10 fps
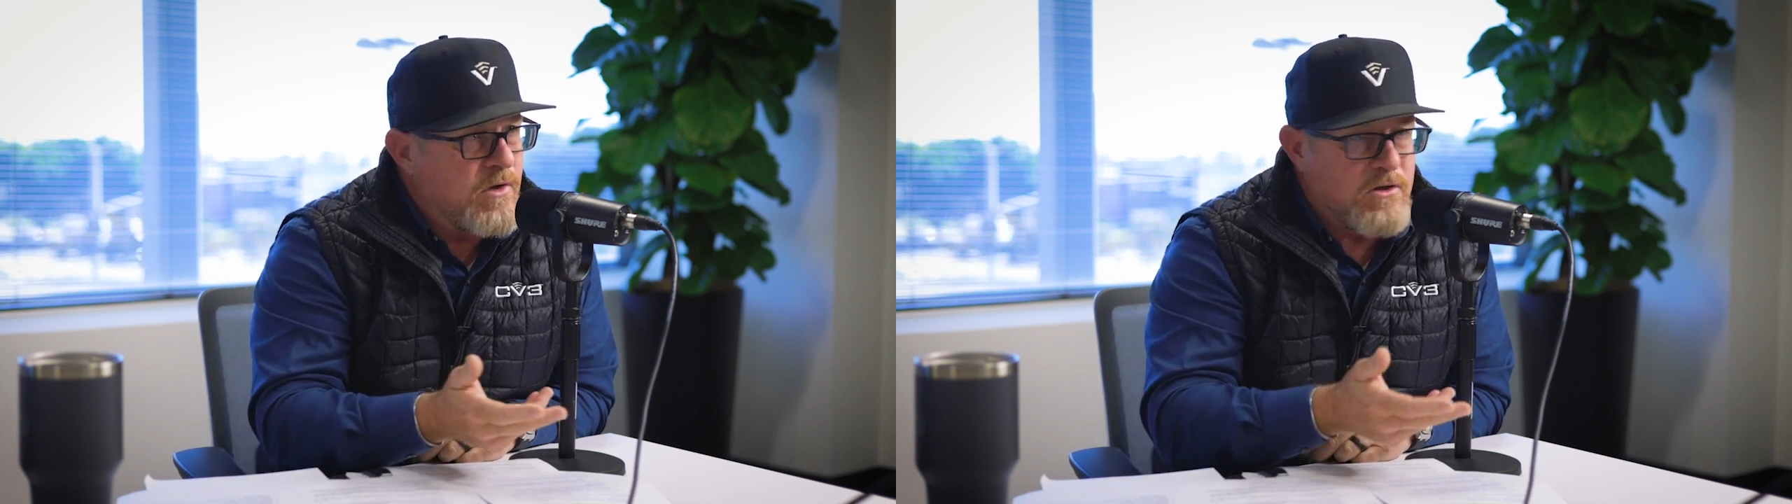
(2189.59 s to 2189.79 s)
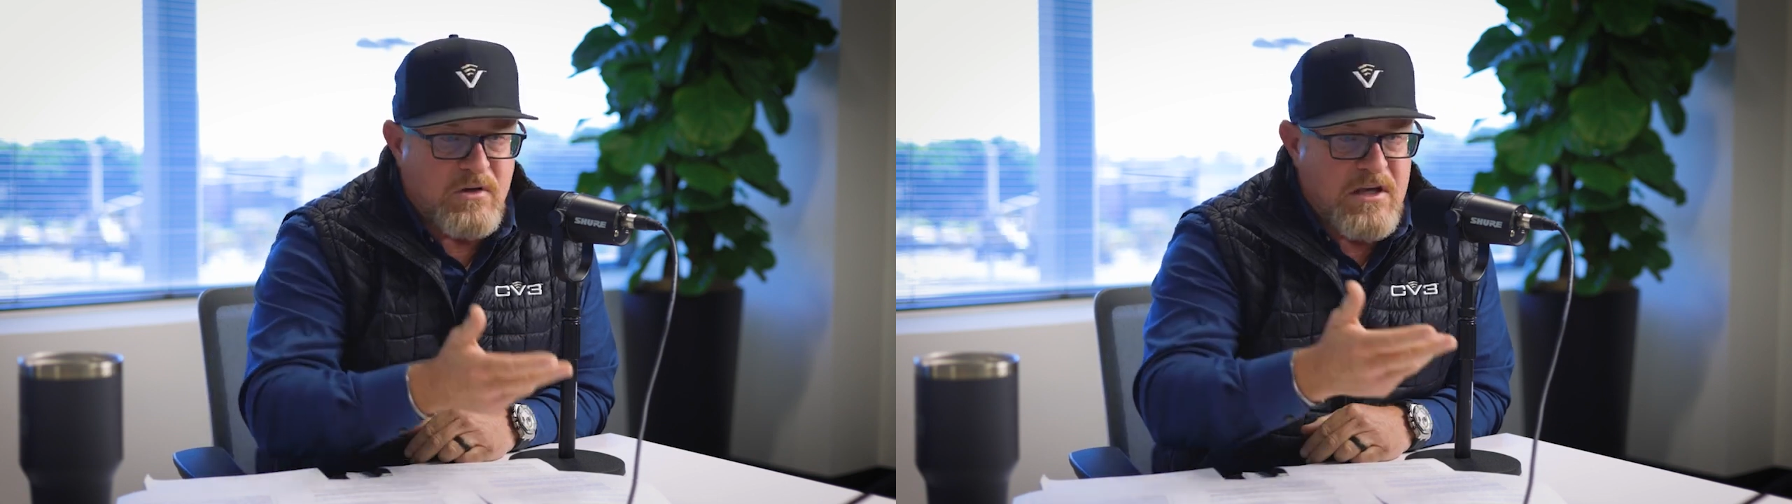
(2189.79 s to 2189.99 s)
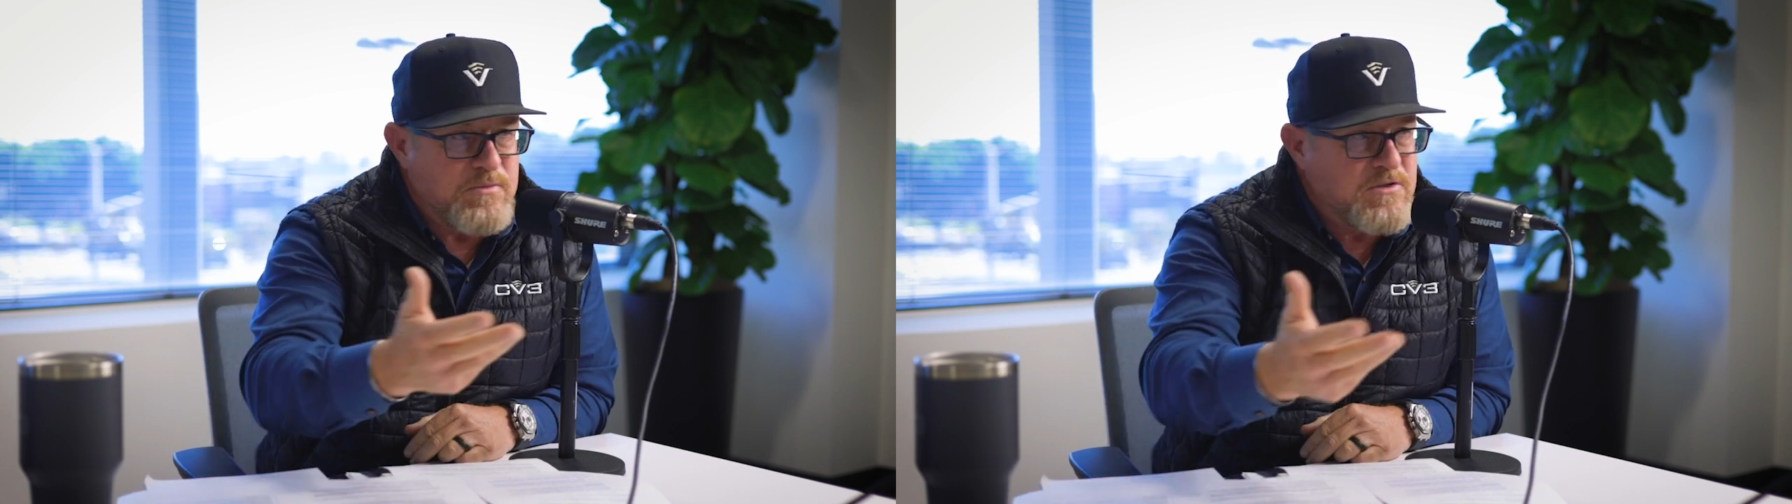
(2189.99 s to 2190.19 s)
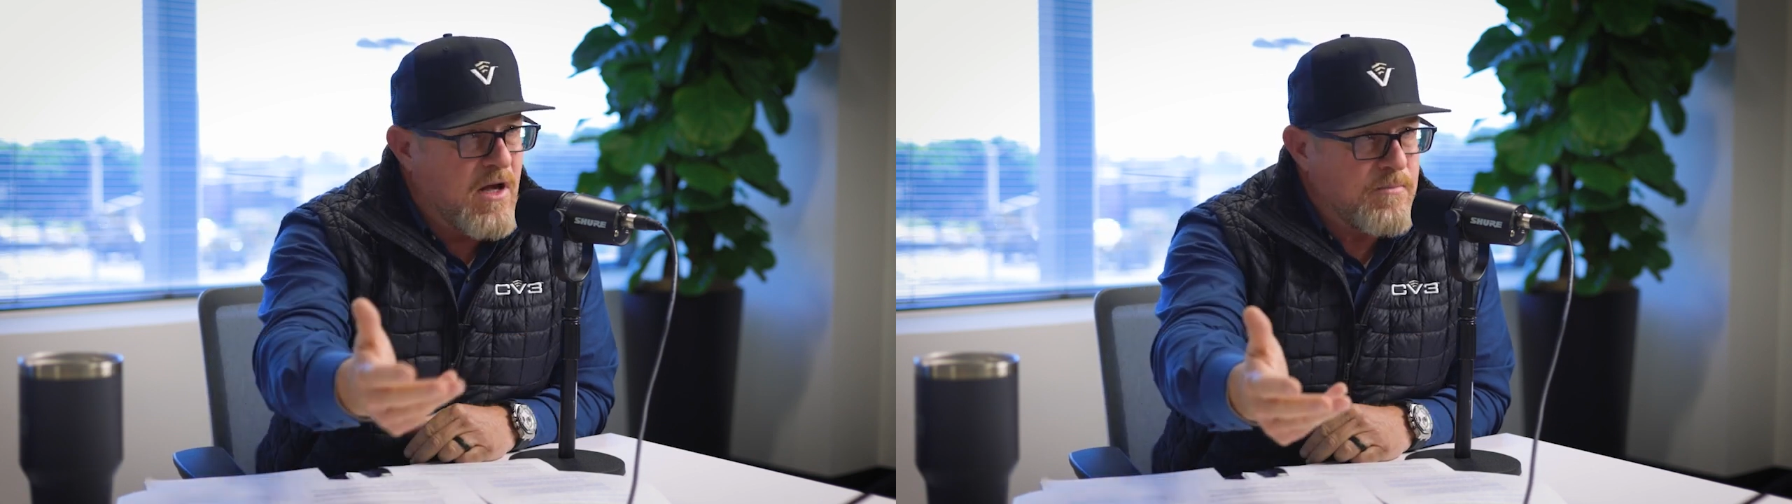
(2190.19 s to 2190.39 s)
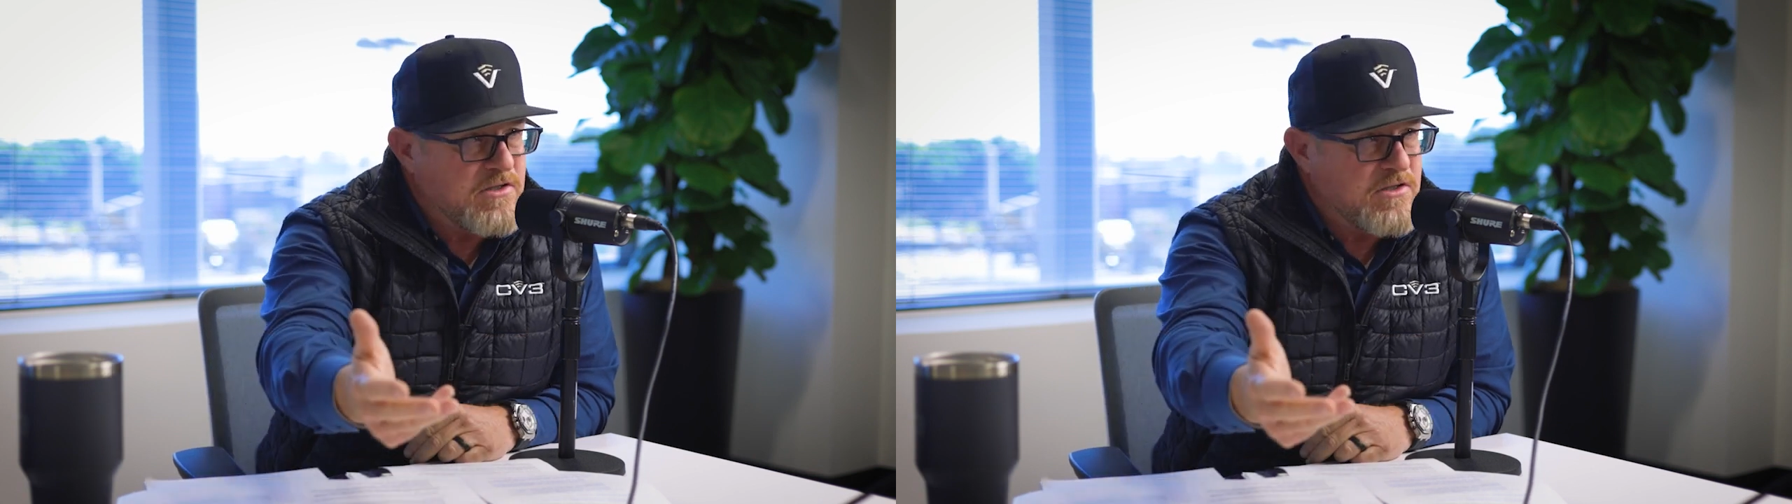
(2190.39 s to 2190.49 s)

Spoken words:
We do keep, stop,